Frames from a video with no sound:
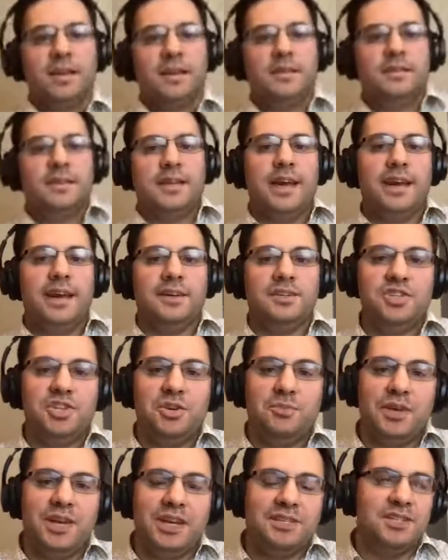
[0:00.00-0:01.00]
Yeah,
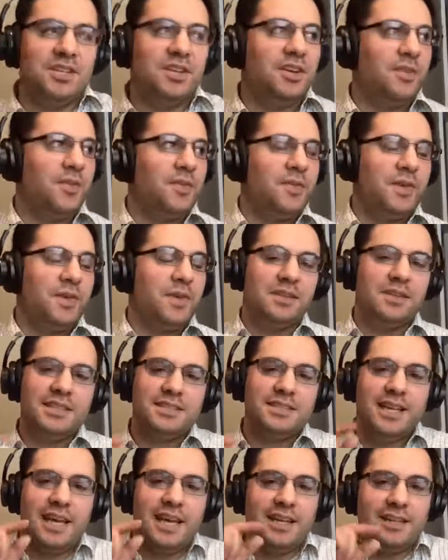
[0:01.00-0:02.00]
shipping is another thing. Let's
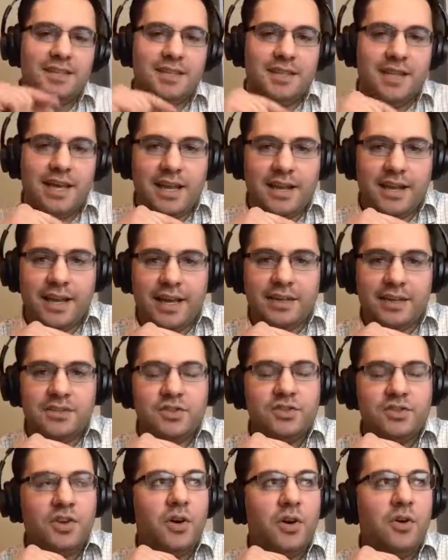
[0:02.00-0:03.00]
get into that next.
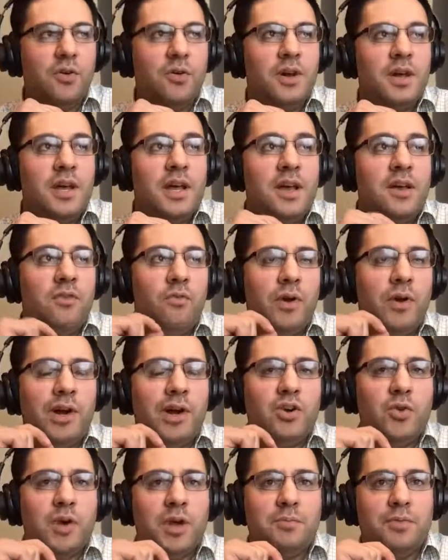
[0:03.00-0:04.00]
So real
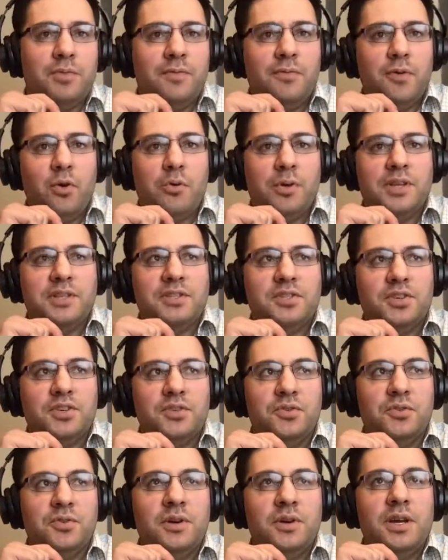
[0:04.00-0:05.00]
quick before we
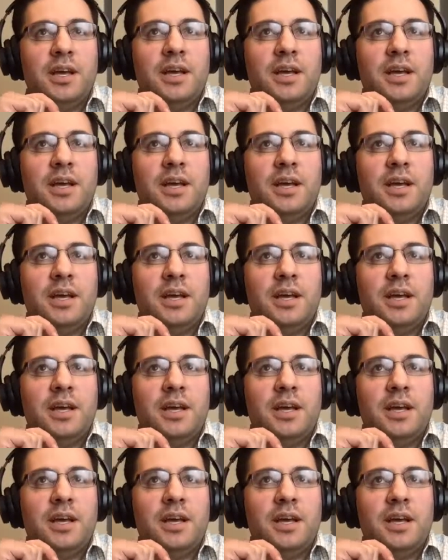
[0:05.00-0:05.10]
do,